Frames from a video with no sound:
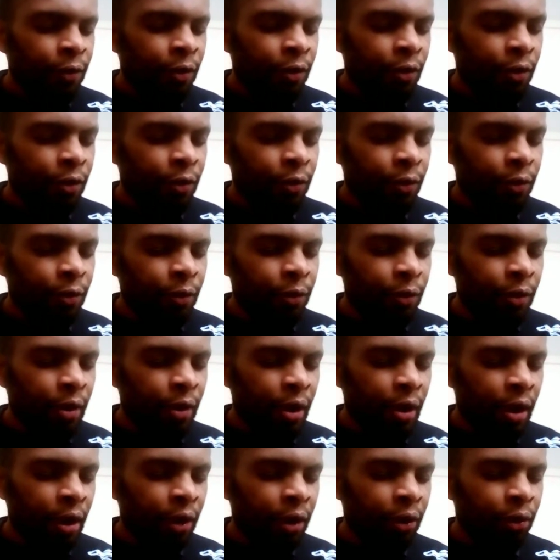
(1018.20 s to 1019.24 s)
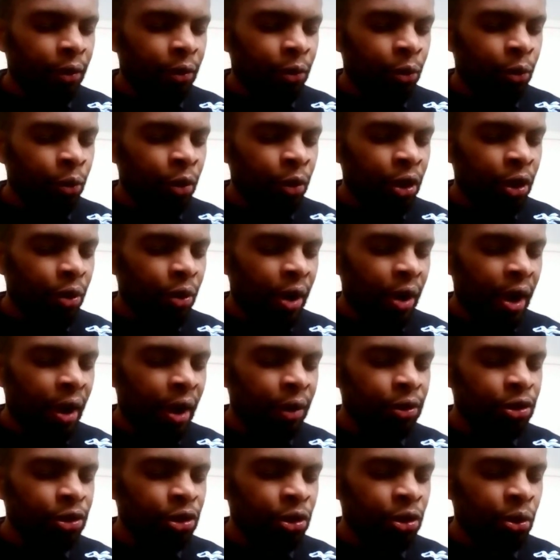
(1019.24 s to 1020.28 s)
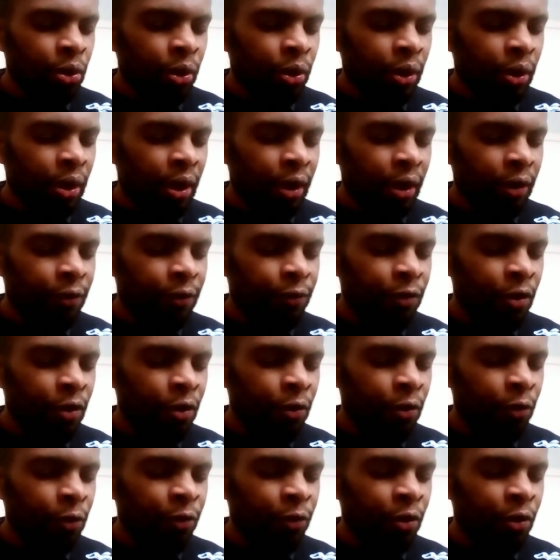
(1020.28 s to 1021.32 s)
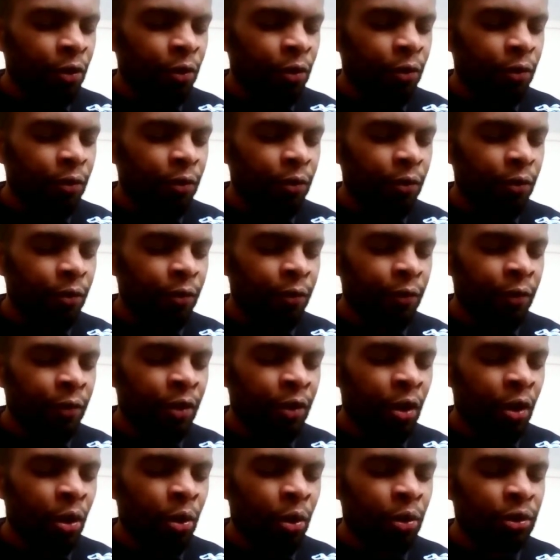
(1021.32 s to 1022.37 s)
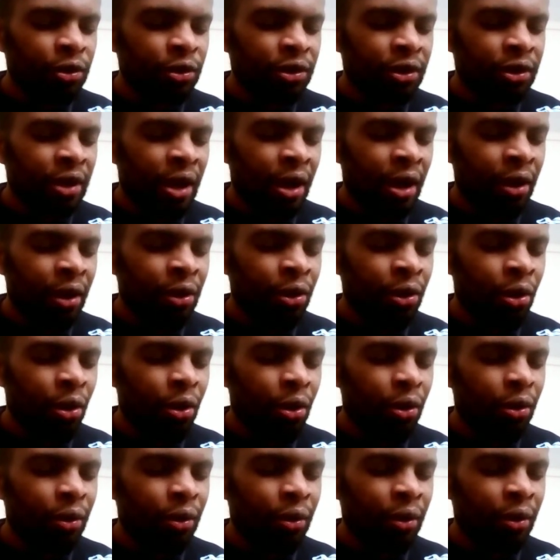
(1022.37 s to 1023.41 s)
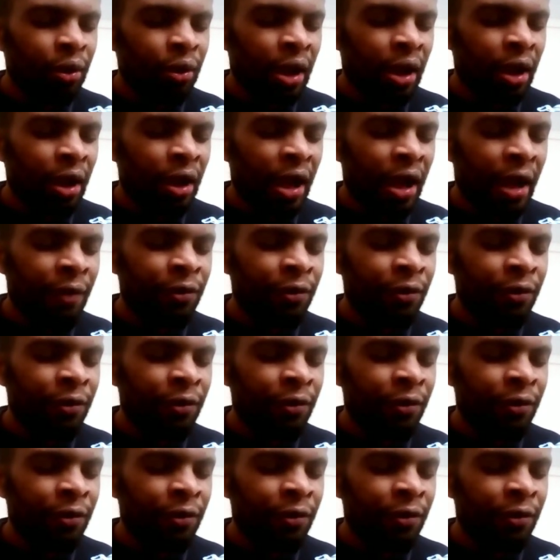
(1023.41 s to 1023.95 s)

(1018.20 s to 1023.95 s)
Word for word: For uh, we cry out to you, oh God, for for for those that are not that I